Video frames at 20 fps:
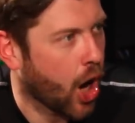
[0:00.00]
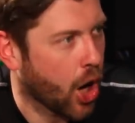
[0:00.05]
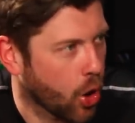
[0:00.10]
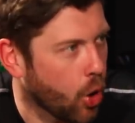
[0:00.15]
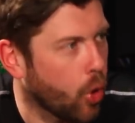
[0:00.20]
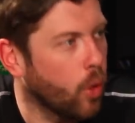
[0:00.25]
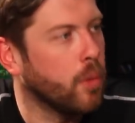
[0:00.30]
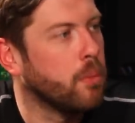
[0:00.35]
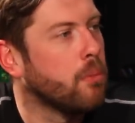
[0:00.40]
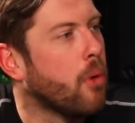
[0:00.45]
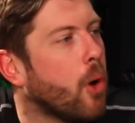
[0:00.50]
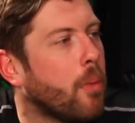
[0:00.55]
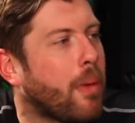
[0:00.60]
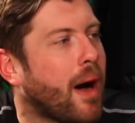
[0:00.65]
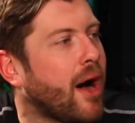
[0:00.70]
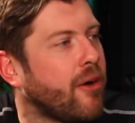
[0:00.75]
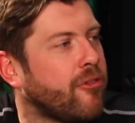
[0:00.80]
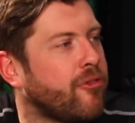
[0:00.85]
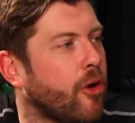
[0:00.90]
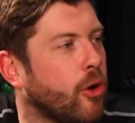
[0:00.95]
our own
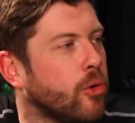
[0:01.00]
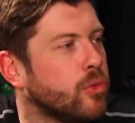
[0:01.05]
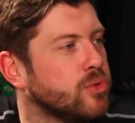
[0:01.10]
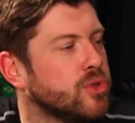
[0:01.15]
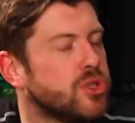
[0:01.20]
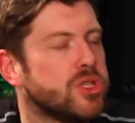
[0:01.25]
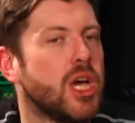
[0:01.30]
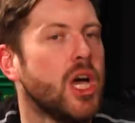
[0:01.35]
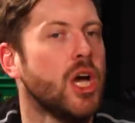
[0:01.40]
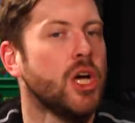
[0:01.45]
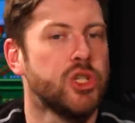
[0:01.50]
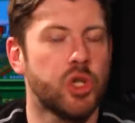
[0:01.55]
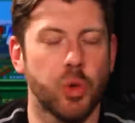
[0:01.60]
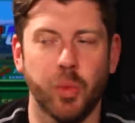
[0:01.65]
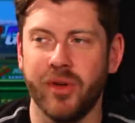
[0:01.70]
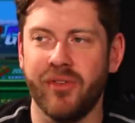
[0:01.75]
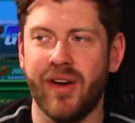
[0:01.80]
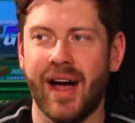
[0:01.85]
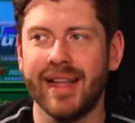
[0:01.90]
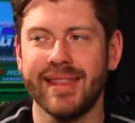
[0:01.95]
mobile phones. So
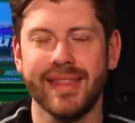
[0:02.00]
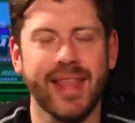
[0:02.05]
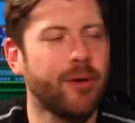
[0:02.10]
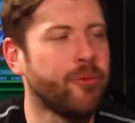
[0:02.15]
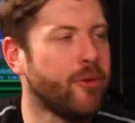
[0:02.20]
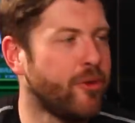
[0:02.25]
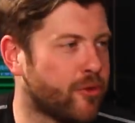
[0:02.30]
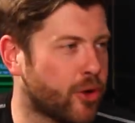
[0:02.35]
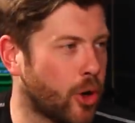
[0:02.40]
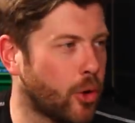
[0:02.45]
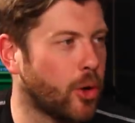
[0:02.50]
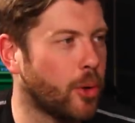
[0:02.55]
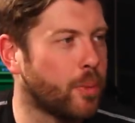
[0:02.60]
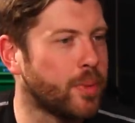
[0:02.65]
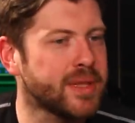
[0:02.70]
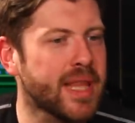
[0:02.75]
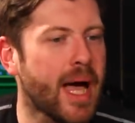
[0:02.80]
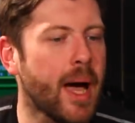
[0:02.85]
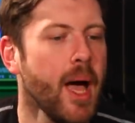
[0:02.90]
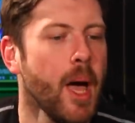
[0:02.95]
we've had that, we've grown up
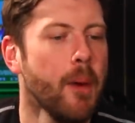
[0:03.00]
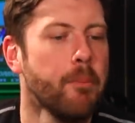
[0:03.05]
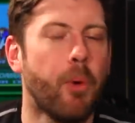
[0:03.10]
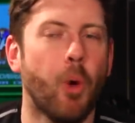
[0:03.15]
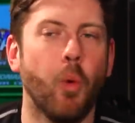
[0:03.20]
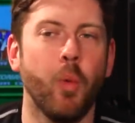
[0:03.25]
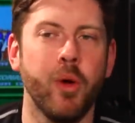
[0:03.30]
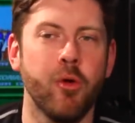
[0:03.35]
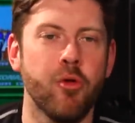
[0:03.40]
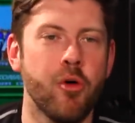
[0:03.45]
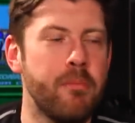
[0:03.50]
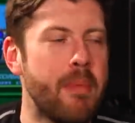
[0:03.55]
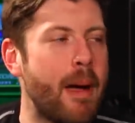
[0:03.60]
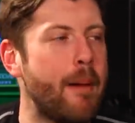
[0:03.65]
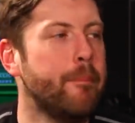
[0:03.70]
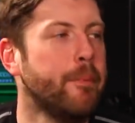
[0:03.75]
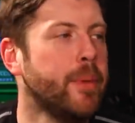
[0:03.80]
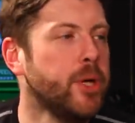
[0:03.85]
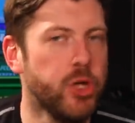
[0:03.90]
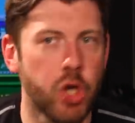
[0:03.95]
with that, but we
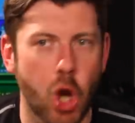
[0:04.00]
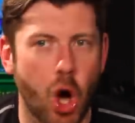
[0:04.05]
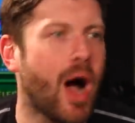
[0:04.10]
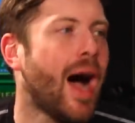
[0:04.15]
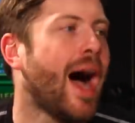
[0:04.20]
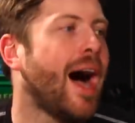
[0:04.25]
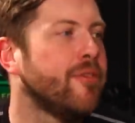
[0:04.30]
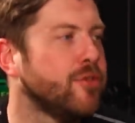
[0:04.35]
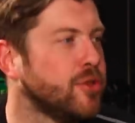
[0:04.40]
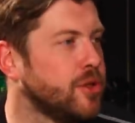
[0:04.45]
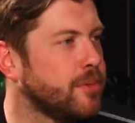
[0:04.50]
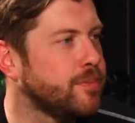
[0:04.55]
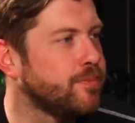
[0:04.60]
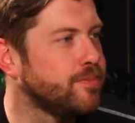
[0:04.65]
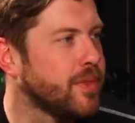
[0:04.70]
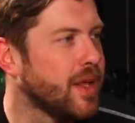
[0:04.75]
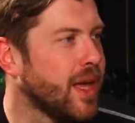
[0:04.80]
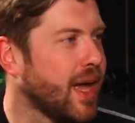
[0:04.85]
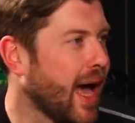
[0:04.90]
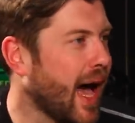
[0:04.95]
remember not having them.
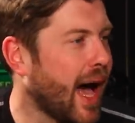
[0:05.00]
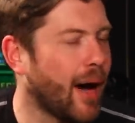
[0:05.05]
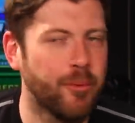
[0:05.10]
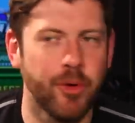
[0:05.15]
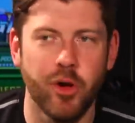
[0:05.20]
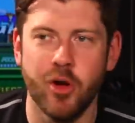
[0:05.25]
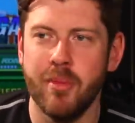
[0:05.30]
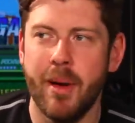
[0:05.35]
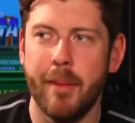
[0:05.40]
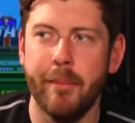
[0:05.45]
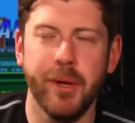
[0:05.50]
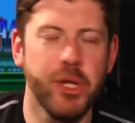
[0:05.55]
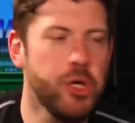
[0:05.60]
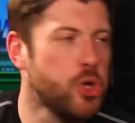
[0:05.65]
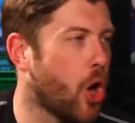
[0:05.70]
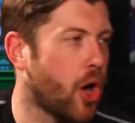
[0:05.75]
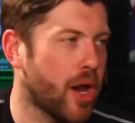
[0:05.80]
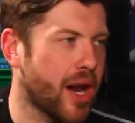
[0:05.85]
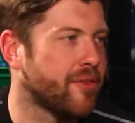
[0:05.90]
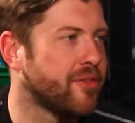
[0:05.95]
And we remember
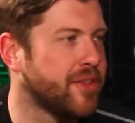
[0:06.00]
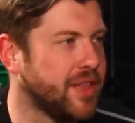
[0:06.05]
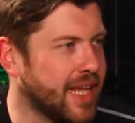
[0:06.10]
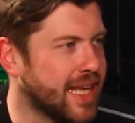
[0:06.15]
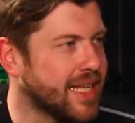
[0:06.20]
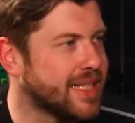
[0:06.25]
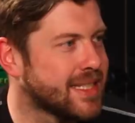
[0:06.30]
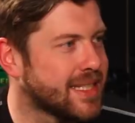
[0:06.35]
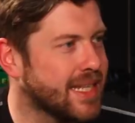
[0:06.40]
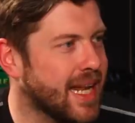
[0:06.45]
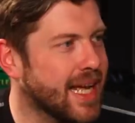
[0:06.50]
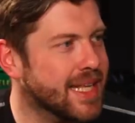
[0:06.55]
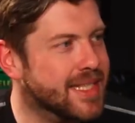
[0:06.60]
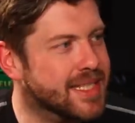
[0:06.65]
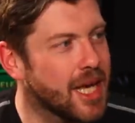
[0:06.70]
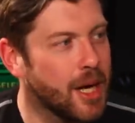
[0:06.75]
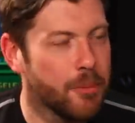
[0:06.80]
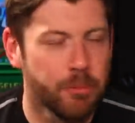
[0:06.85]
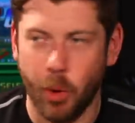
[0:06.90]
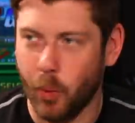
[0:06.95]
not having the
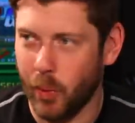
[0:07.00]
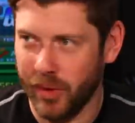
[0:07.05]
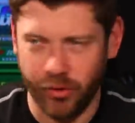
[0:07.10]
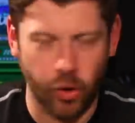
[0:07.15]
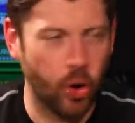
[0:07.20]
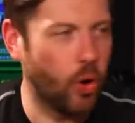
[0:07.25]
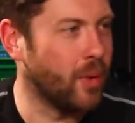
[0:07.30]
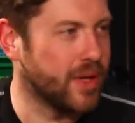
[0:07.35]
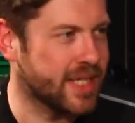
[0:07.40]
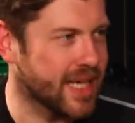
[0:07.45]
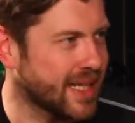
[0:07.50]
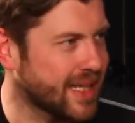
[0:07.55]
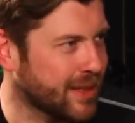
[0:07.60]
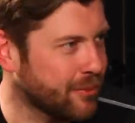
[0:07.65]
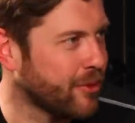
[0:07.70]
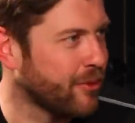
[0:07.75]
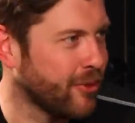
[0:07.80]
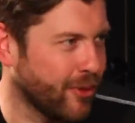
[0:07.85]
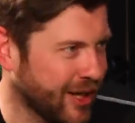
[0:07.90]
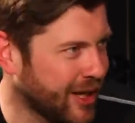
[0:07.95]
internet, but we've always had,
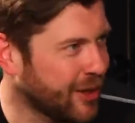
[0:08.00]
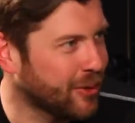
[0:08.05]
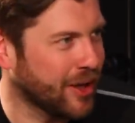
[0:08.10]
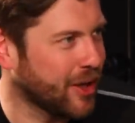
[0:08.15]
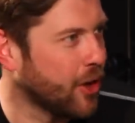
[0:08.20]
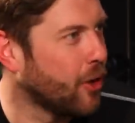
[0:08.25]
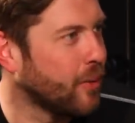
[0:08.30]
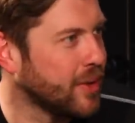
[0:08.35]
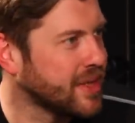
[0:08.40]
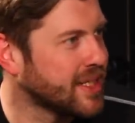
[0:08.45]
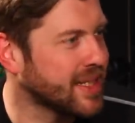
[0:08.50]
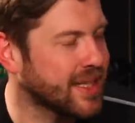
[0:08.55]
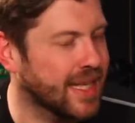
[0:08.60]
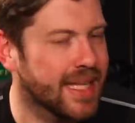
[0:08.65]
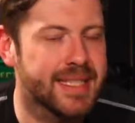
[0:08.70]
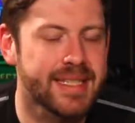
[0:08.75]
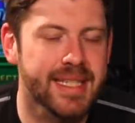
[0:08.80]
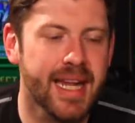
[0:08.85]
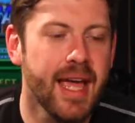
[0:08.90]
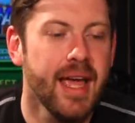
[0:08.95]
we've equally always had the
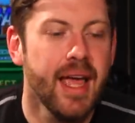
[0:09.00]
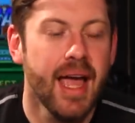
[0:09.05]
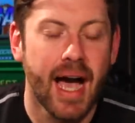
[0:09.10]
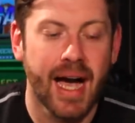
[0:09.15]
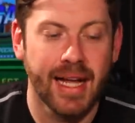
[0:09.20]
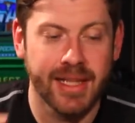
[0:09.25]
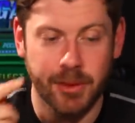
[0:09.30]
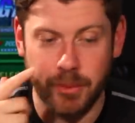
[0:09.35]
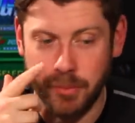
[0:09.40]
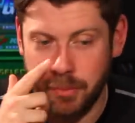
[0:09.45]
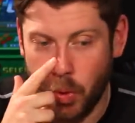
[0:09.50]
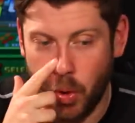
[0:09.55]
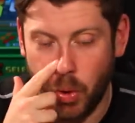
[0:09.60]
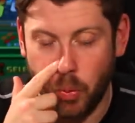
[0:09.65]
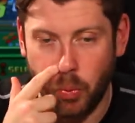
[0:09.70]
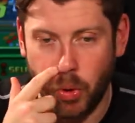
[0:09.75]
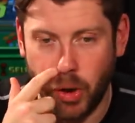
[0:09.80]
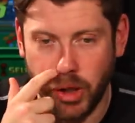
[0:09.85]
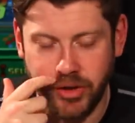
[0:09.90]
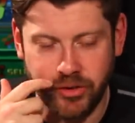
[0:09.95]
internet. And
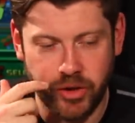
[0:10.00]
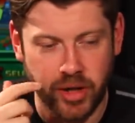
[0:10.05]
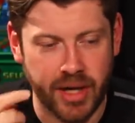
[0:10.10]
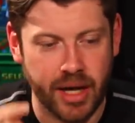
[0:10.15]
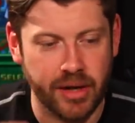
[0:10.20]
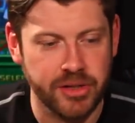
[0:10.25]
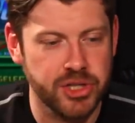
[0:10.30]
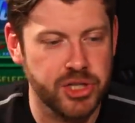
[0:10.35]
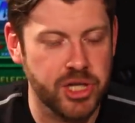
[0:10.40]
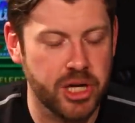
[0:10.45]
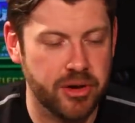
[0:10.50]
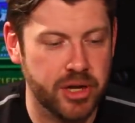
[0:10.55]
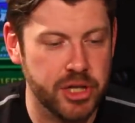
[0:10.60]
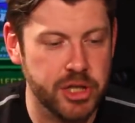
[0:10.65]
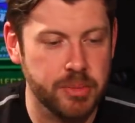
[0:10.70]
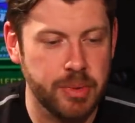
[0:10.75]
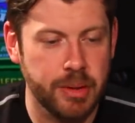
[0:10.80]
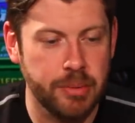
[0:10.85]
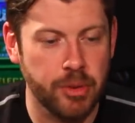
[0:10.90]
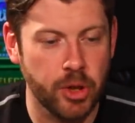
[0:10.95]
but what you've got now is a
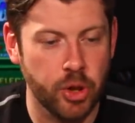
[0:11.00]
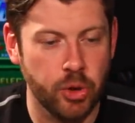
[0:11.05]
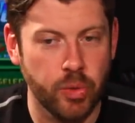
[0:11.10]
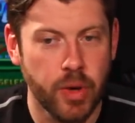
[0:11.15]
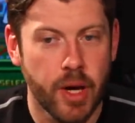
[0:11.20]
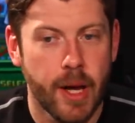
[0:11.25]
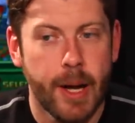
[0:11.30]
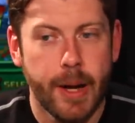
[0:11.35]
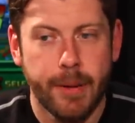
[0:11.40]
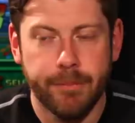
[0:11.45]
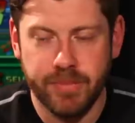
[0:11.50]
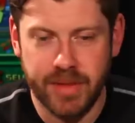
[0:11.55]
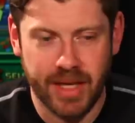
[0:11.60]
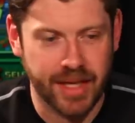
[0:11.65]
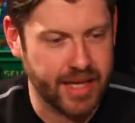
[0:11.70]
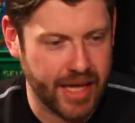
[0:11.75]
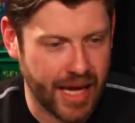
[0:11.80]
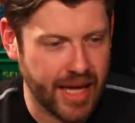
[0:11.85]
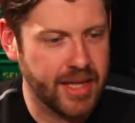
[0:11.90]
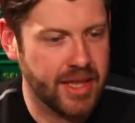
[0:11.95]
generation of people who,
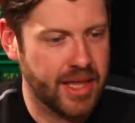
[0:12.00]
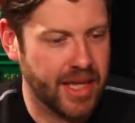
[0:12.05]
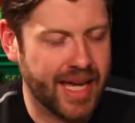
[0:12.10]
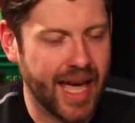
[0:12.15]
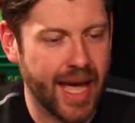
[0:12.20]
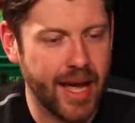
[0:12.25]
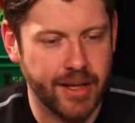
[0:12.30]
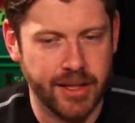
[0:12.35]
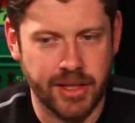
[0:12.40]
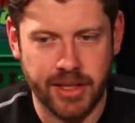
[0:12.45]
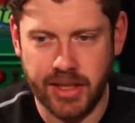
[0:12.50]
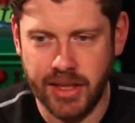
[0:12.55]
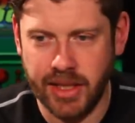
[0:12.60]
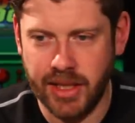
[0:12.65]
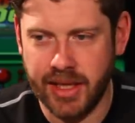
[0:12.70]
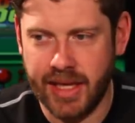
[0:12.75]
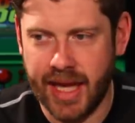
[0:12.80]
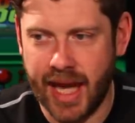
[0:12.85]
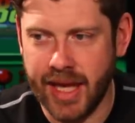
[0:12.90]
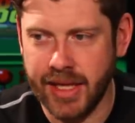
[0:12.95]
again, you get
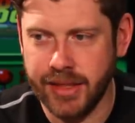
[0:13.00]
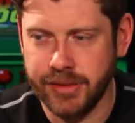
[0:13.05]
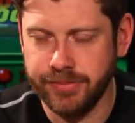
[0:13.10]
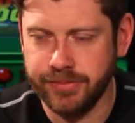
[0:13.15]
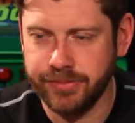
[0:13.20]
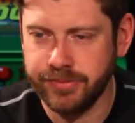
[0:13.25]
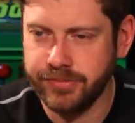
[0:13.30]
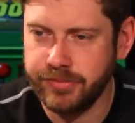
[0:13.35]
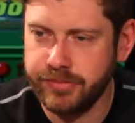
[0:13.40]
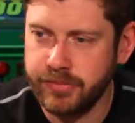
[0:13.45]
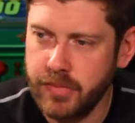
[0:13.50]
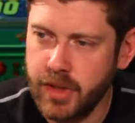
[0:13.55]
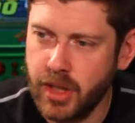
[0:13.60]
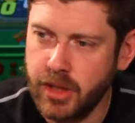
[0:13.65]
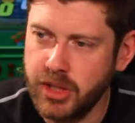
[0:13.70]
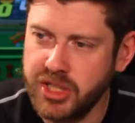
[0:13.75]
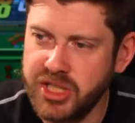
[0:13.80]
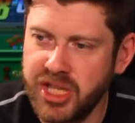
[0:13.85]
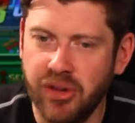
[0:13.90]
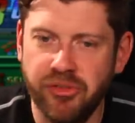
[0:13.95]
you're getting
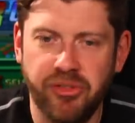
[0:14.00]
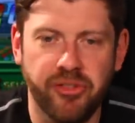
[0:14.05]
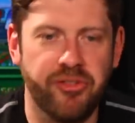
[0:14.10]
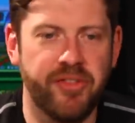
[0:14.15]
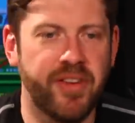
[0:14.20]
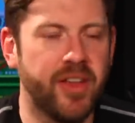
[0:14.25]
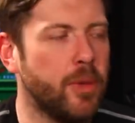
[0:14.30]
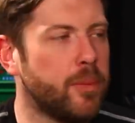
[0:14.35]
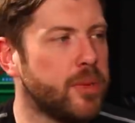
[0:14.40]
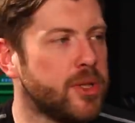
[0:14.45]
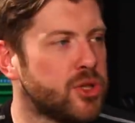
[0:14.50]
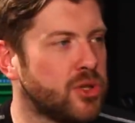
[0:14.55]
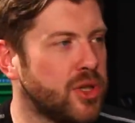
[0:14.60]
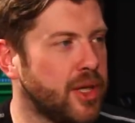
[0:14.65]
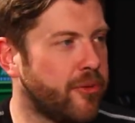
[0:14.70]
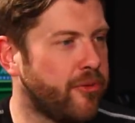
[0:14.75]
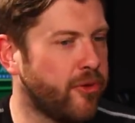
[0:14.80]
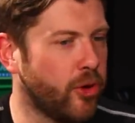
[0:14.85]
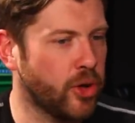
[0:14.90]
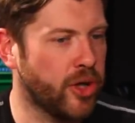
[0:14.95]
self fulfillment, or
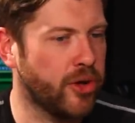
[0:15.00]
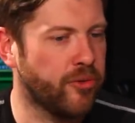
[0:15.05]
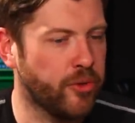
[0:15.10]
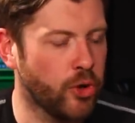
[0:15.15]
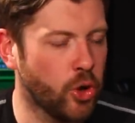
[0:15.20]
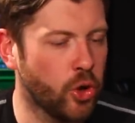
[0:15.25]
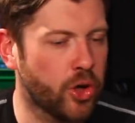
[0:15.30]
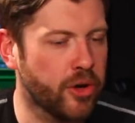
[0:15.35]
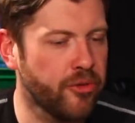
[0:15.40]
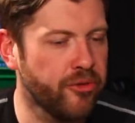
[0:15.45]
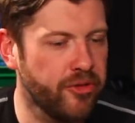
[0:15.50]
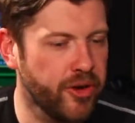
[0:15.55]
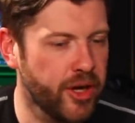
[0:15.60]
you've or you're looking